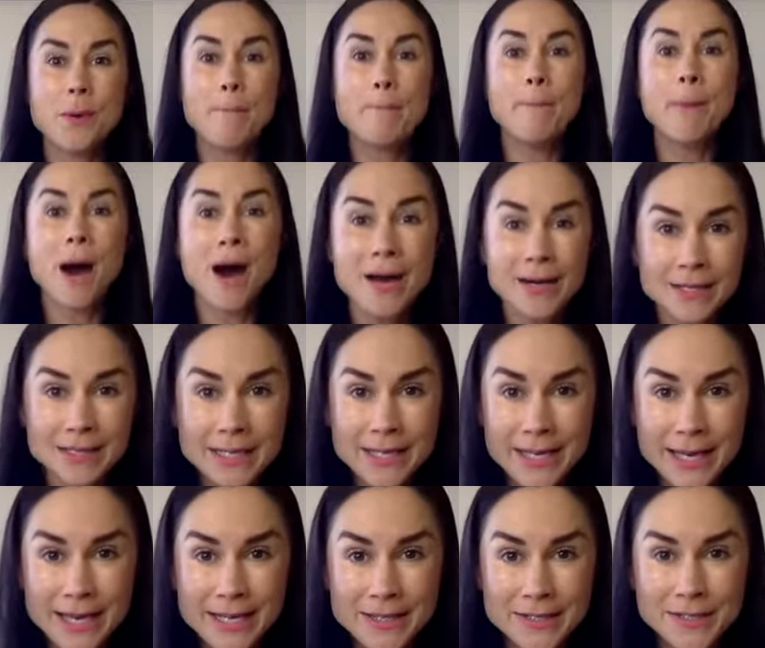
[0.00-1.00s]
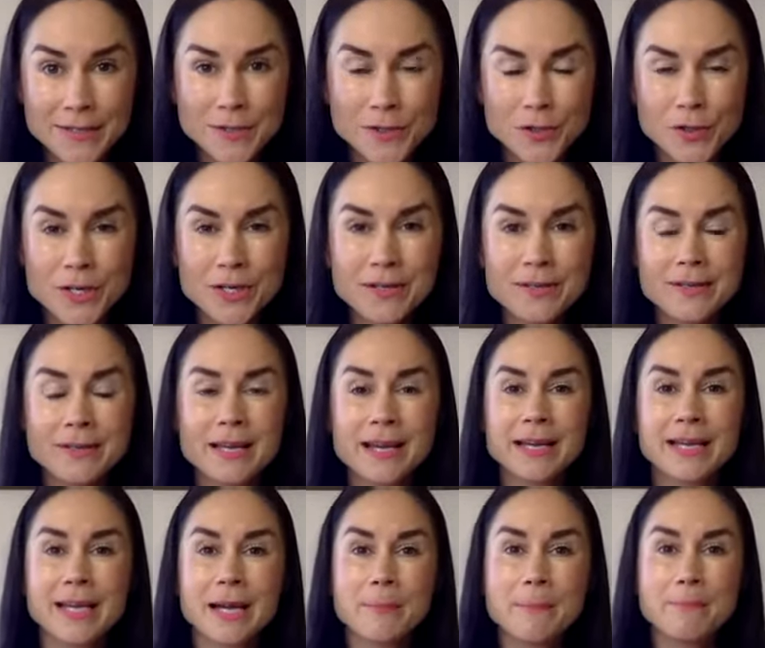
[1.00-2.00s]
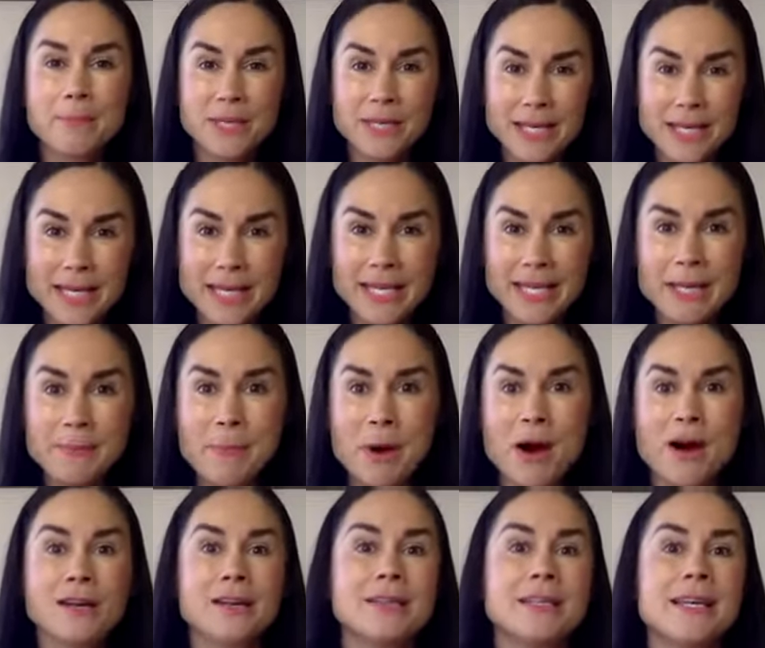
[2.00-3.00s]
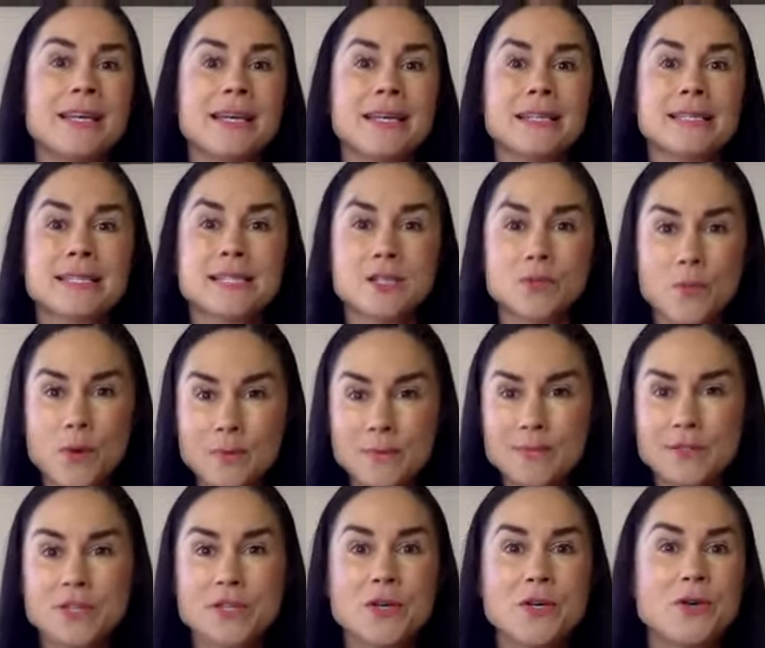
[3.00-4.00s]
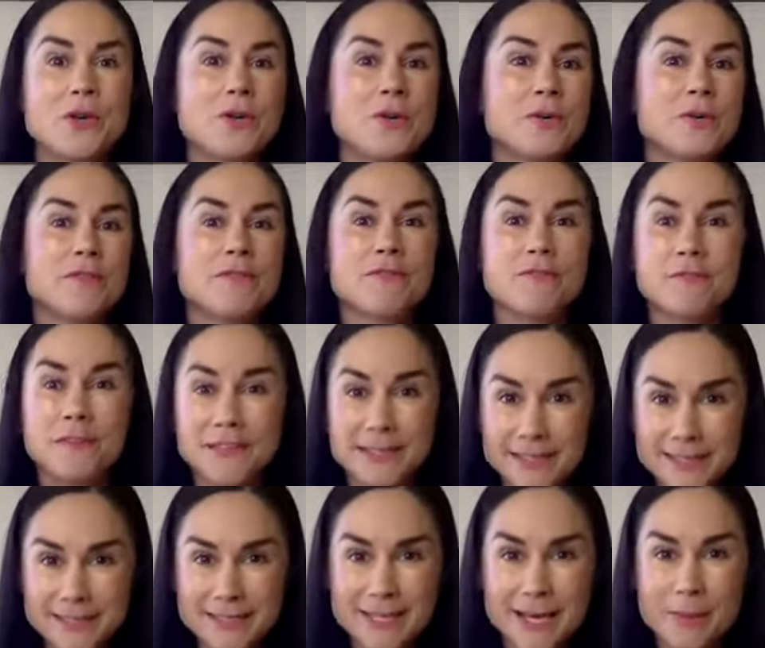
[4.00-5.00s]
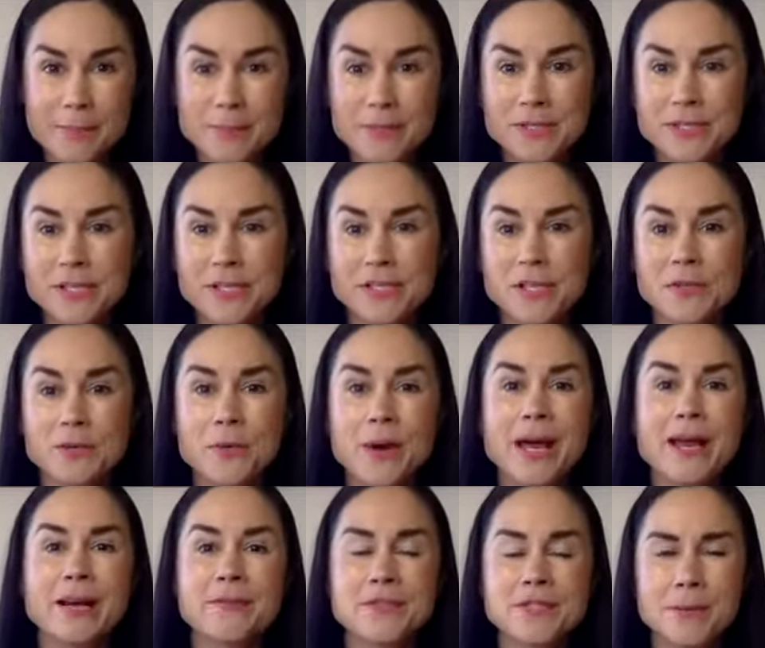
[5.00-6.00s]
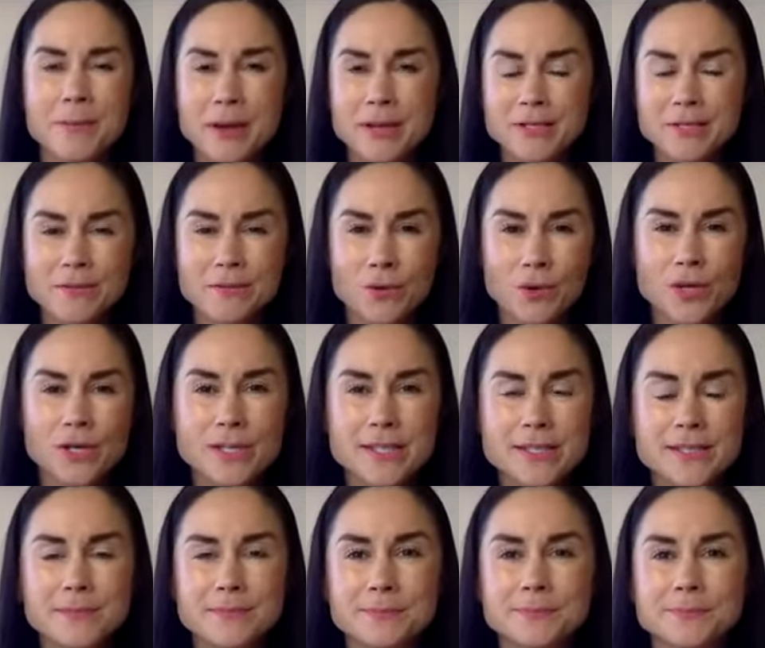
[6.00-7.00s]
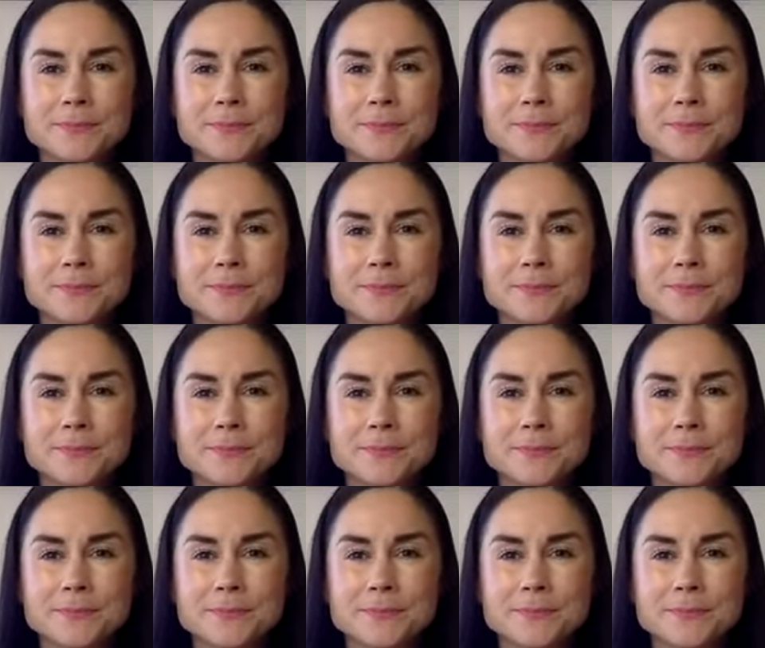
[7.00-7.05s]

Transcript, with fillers: modeling industry, like a bikini modeling, swimsuit, fitness competition right after my divorce.